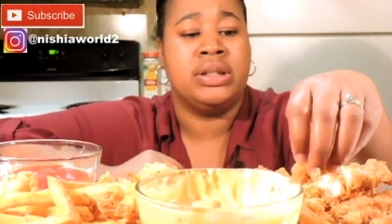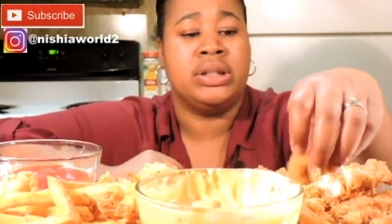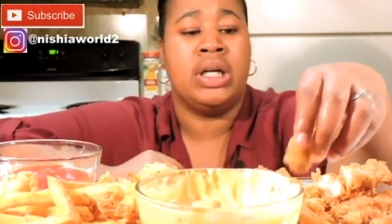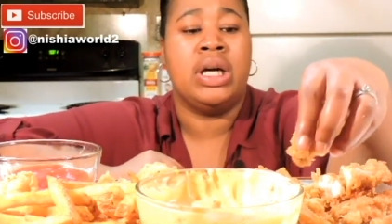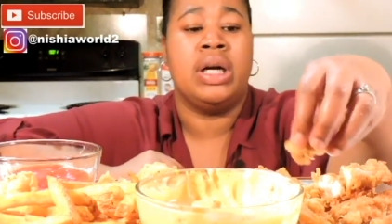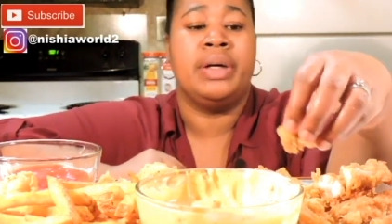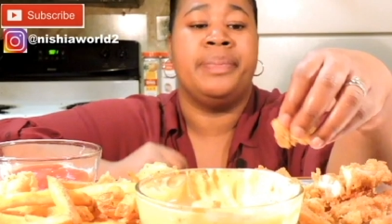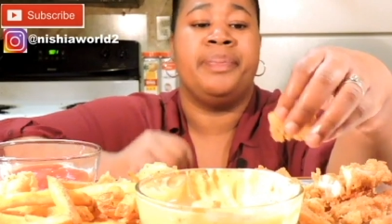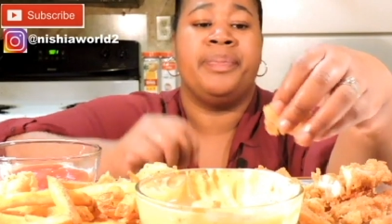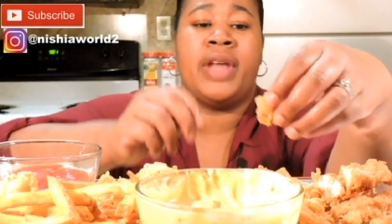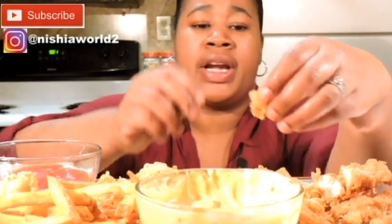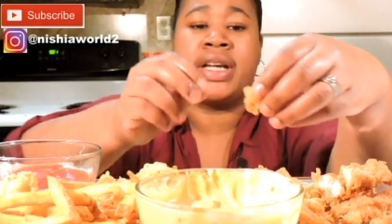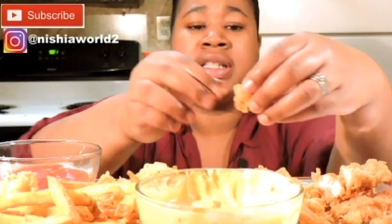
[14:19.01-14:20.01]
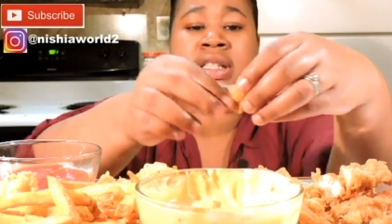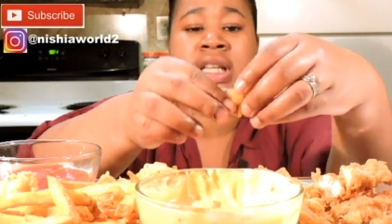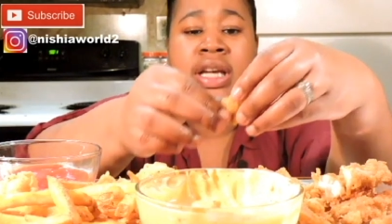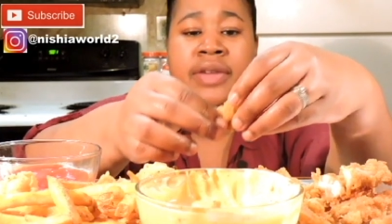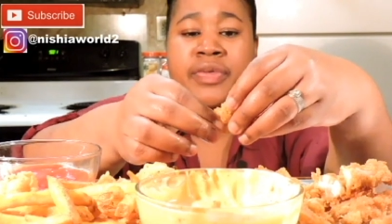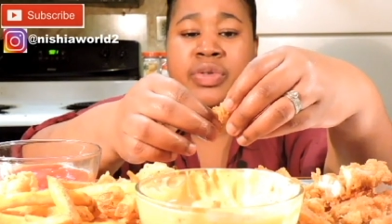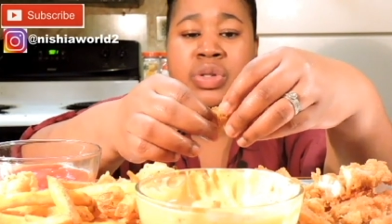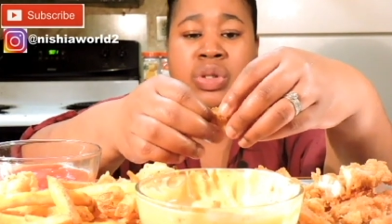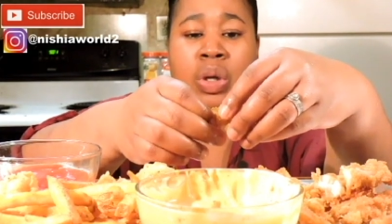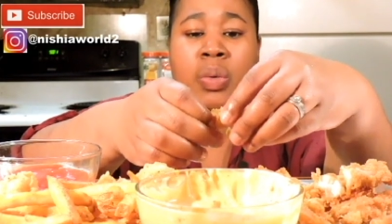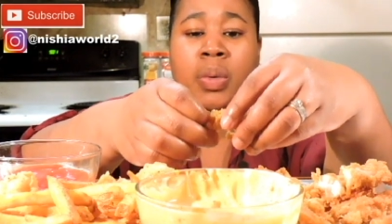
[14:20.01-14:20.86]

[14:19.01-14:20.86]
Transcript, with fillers: um, like I said, for so